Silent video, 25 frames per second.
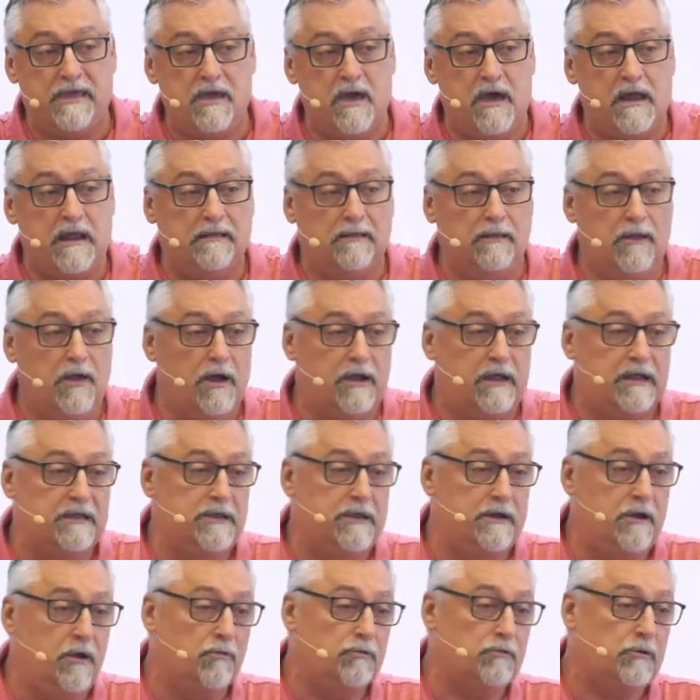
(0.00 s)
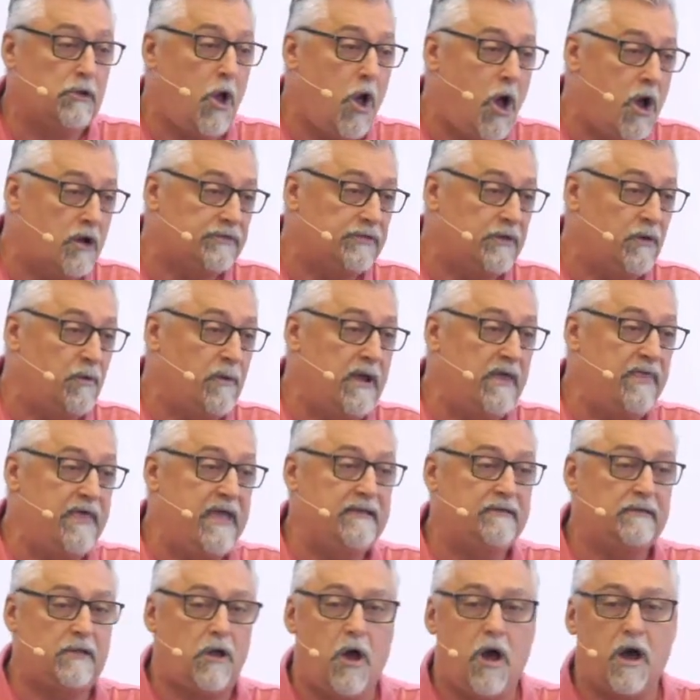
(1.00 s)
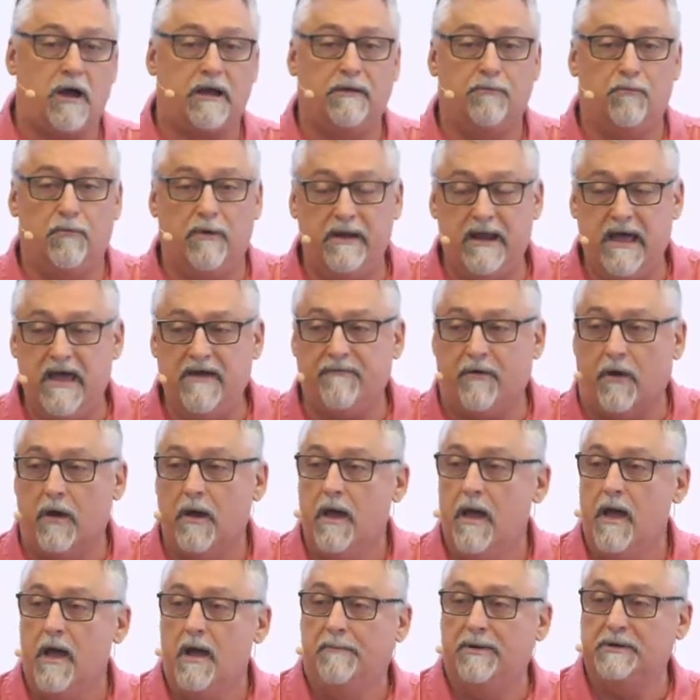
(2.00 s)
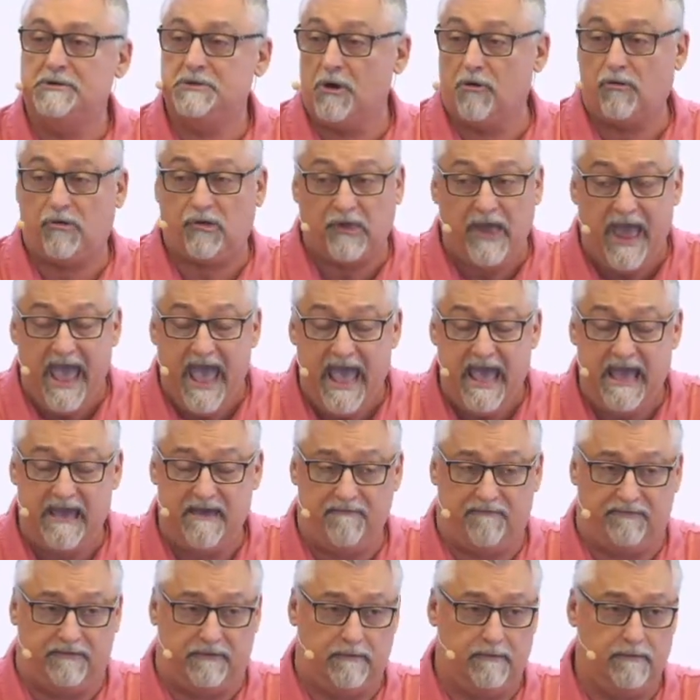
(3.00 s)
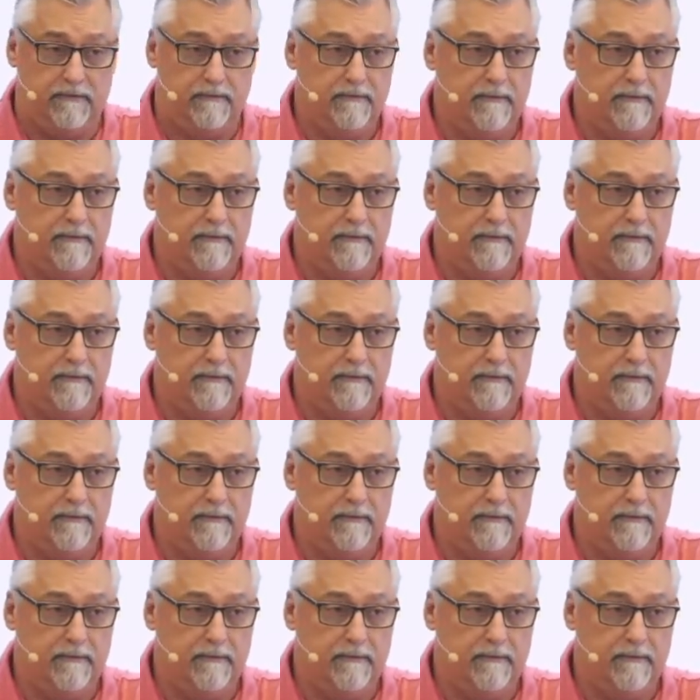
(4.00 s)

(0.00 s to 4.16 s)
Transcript: you ought to look and you don't talk the way they talk and whatever, but you're saved.